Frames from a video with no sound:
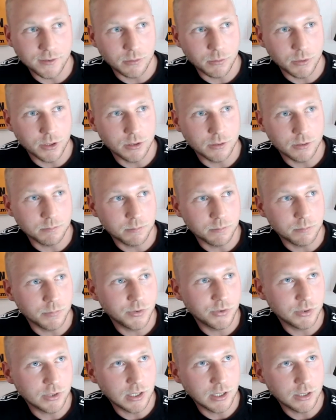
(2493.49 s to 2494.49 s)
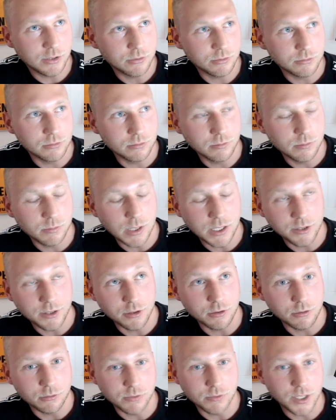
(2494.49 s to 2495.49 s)
I want to start to, I don't
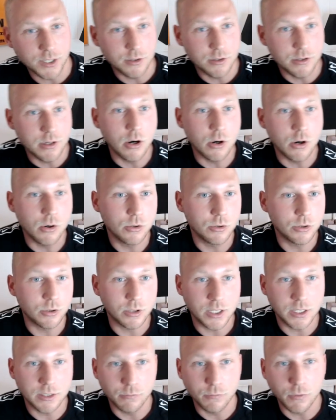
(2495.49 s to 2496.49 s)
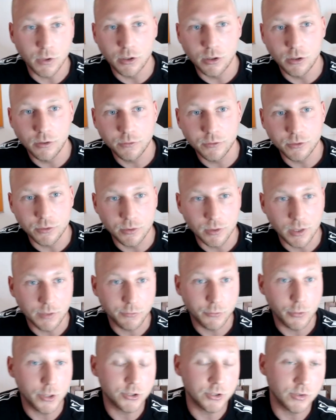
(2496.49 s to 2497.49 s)
know, run a node or get involved, or you have
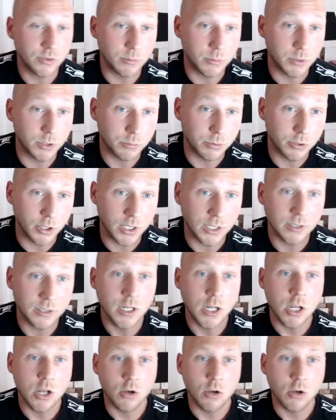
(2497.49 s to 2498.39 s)
questions about a product.